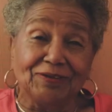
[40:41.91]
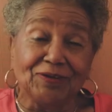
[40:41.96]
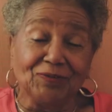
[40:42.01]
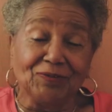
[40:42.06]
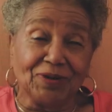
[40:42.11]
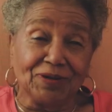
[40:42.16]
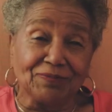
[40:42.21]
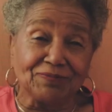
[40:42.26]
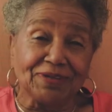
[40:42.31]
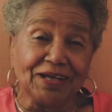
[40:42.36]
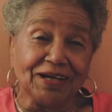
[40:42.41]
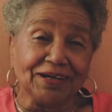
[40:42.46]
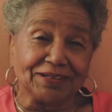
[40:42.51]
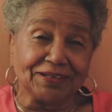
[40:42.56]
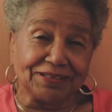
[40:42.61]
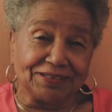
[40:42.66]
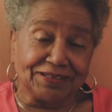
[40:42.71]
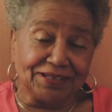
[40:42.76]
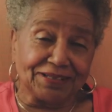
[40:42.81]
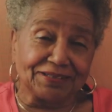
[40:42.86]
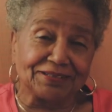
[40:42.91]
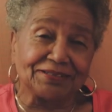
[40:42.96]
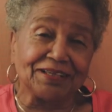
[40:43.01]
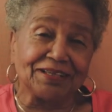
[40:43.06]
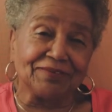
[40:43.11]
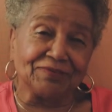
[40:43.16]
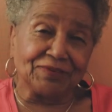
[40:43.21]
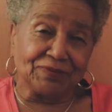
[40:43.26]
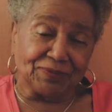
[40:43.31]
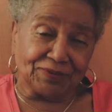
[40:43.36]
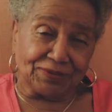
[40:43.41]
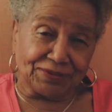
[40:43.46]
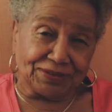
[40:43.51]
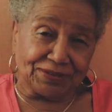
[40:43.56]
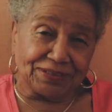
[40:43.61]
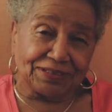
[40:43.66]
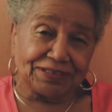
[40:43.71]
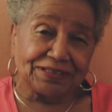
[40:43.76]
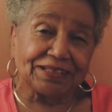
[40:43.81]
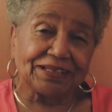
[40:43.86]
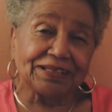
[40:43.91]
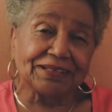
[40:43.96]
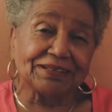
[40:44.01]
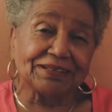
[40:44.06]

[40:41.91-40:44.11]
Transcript: No, I'm not a tech savvy person.